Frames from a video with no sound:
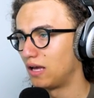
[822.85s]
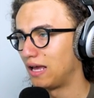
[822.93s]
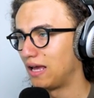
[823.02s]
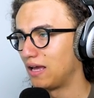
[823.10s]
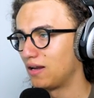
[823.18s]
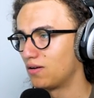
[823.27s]

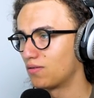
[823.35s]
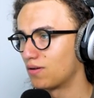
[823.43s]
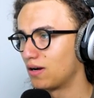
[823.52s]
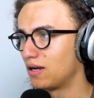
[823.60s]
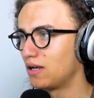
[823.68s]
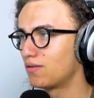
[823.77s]
And
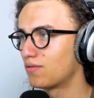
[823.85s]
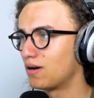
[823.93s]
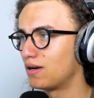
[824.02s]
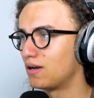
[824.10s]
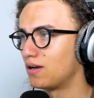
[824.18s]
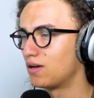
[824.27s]
ready?
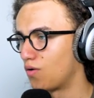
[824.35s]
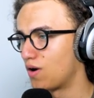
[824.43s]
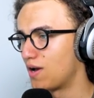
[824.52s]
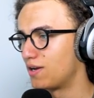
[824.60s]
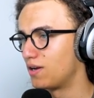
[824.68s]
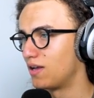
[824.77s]
Run.
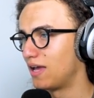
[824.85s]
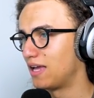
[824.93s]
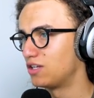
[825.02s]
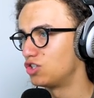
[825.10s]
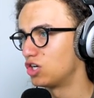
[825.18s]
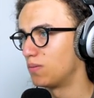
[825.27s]
Run
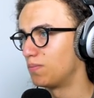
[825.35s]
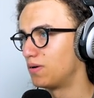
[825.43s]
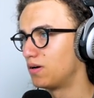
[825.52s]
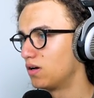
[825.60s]
and jump.